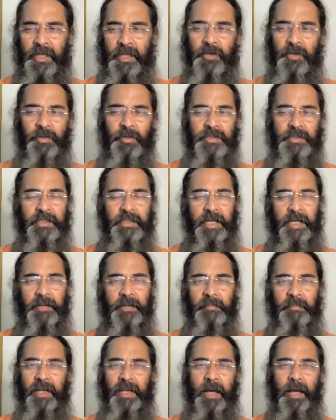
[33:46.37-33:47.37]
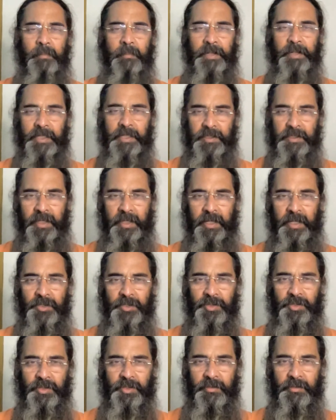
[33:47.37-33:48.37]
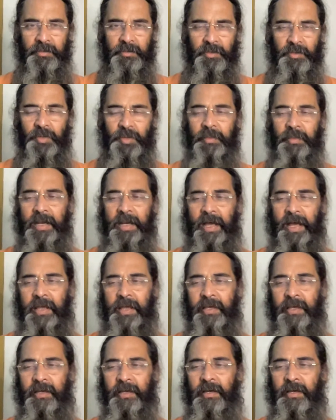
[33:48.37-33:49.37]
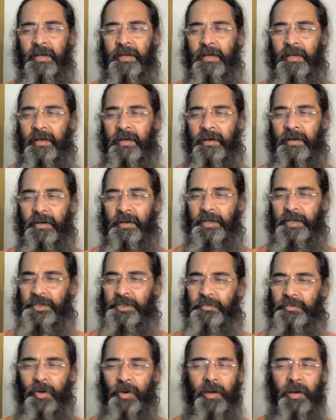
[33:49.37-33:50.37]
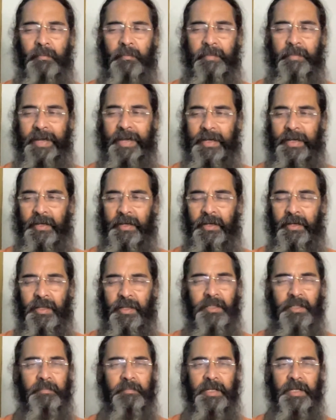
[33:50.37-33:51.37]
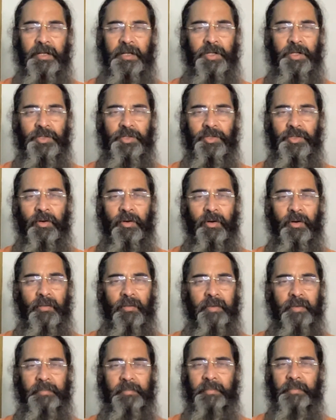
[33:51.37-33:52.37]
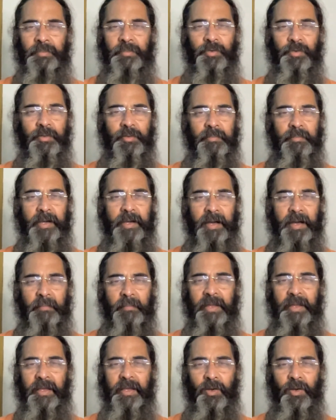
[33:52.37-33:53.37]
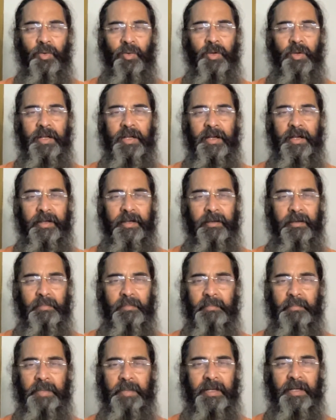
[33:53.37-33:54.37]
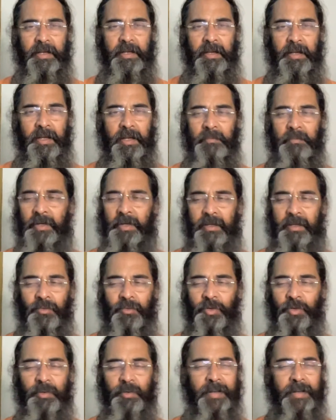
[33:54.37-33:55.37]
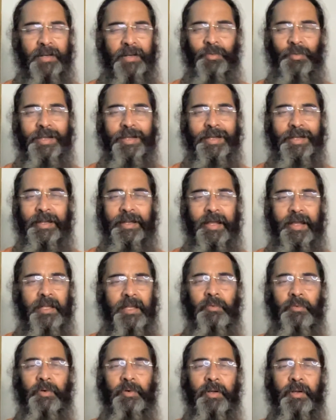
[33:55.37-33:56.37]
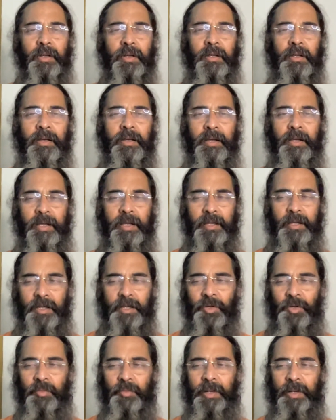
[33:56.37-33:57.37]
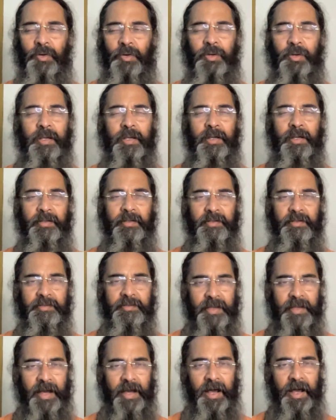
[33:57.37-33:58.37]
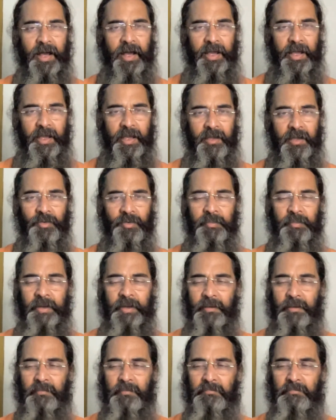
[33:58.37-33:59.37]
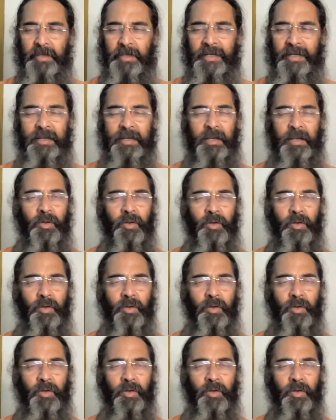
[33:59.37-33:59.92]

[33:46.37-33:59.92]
he was in that Bilapani stage. He would be lying on a small bed in the meditation hall where people would be coming and looking at him and meditating, but he wouldn't be looking at anyone. He would be looking at the sky. He would be completely